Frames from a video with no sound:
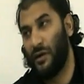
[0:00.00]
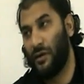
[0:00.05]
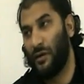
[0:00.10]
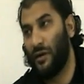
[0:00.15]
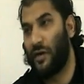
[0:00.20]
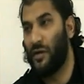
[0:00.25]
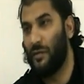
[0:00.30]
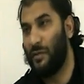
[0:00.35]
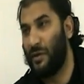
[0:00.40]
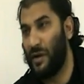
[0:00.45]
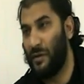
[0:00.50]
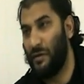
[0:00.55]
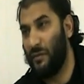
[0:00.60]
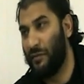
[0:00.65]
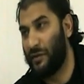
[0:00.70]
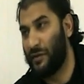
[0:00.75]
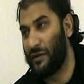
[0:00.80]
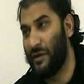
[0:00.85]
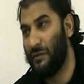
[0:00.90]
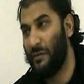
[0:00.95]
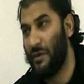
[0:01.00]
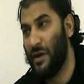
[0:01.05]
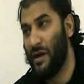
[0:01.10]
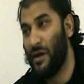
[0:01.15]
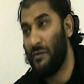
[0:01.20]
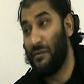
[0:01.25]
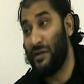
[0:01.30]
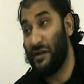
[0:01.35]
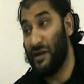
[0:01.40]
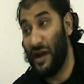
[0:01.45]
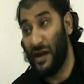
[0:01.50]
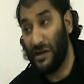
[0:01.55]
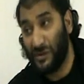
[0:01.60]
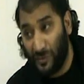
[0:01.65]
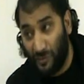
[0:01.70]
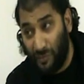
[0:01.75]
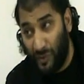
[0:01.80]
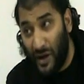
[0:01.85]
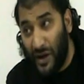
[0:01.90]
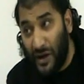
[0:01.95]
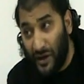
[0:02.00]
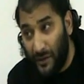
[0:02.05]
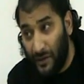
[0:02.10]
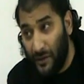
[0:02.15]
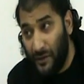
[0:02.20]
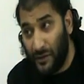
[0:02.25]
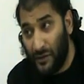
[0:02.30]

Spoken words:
Okay, you become a Muslim. But they had to pray.